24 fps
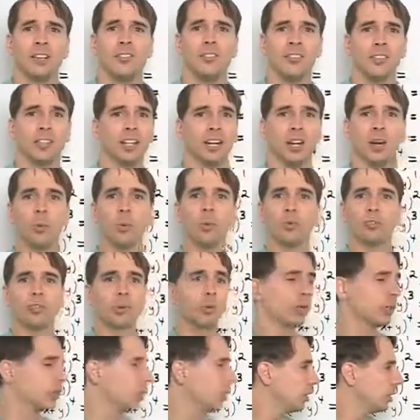Figure out what's
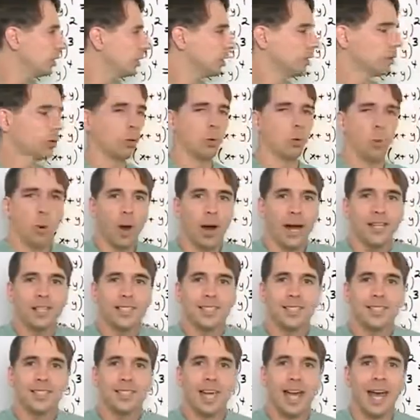going on here. Why
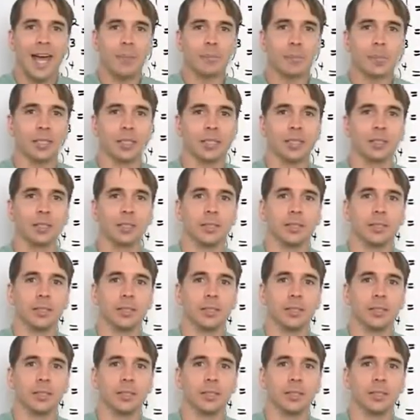does this happen?